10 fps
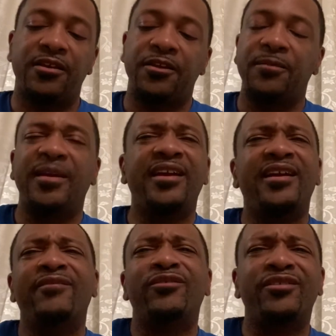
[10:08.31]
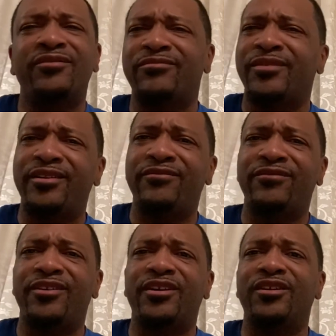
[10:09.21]
you may not have enough money
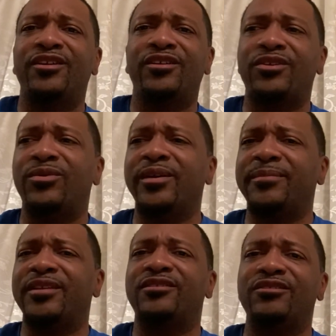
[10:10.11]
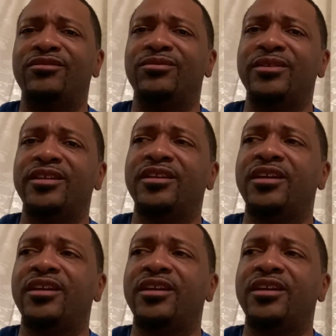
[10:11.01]
for your equipment to do it,